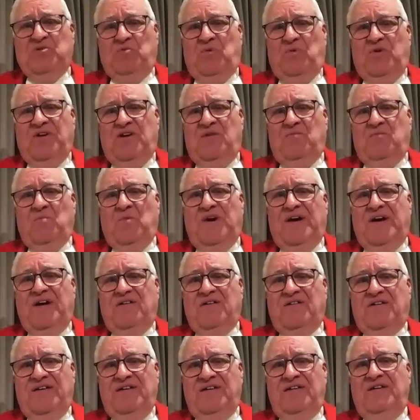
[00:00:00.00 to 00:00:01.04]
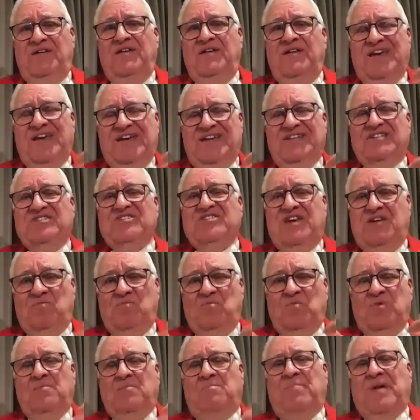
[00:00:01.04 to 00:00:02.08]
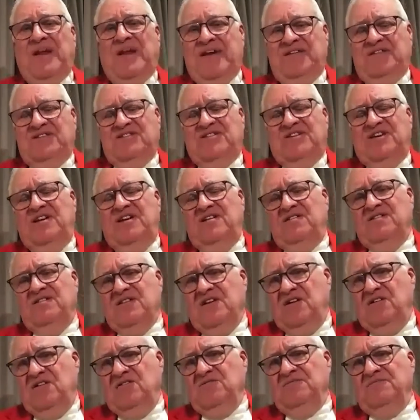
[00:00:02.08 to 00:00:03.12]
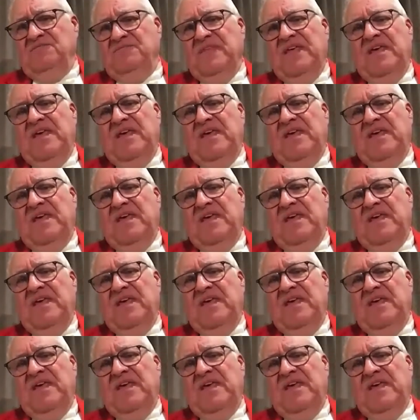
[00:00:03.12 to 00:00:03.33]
to what I'm wearing, except with a black tailcoat.